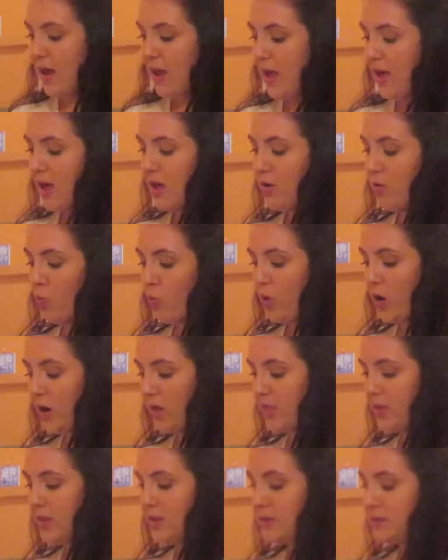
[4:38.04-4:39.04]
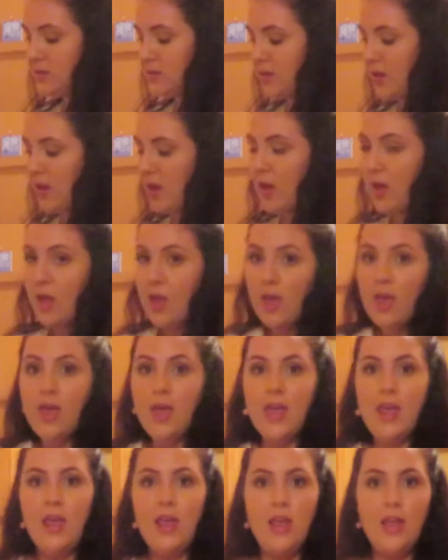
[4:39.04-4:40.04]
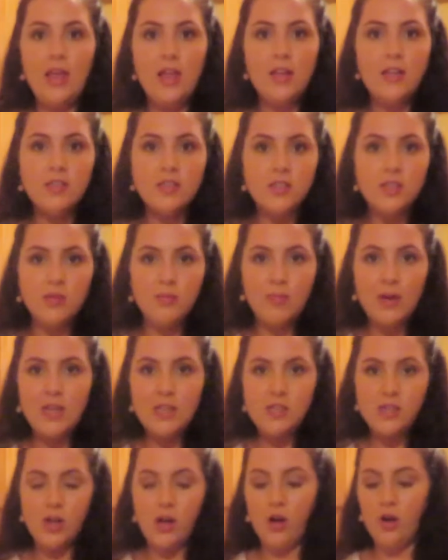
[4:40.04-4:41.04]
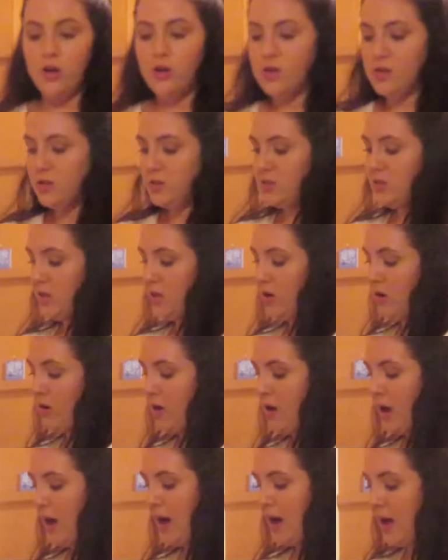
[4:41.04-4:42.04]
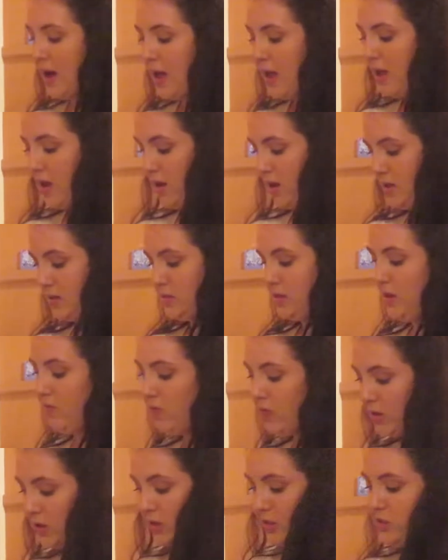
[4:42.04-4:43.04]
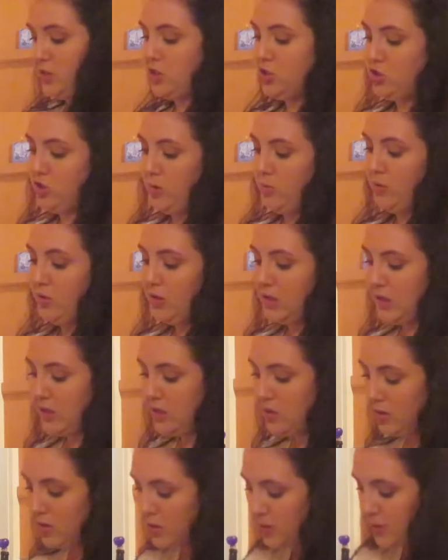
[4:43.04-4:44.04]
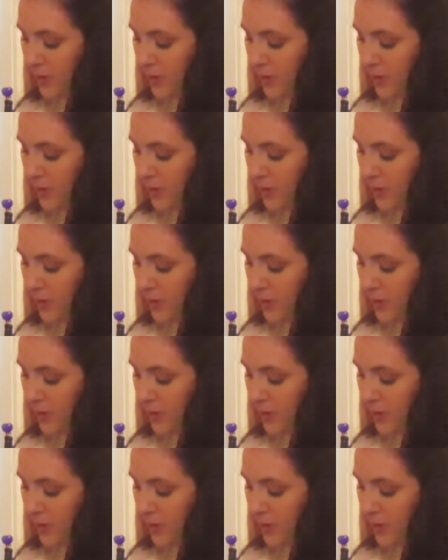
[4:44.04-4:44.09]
and work this into my dough until it's evenly distributed.